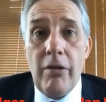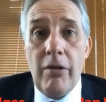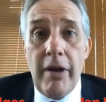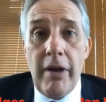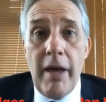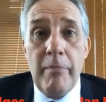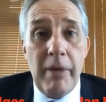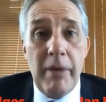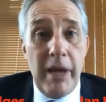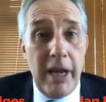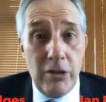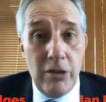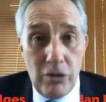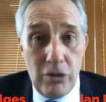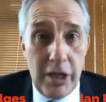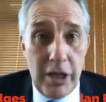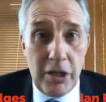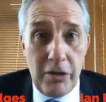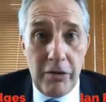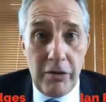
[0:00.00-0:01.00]
other MPs who
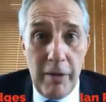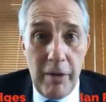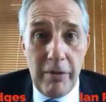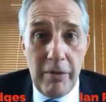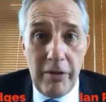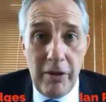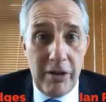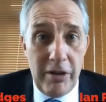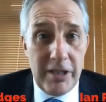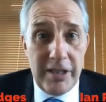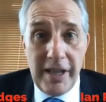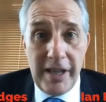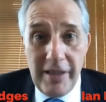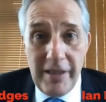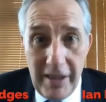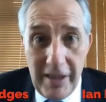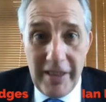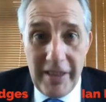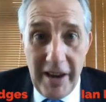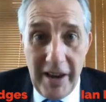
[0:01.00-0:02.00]
disagree with you because they
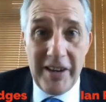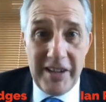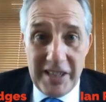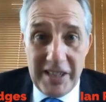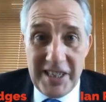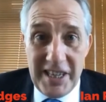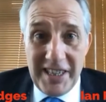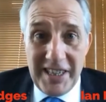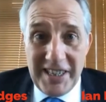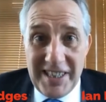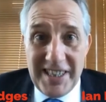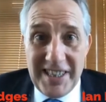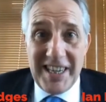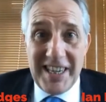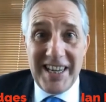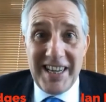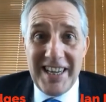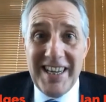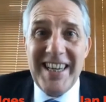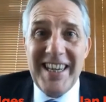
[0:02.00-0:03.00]
think their constituency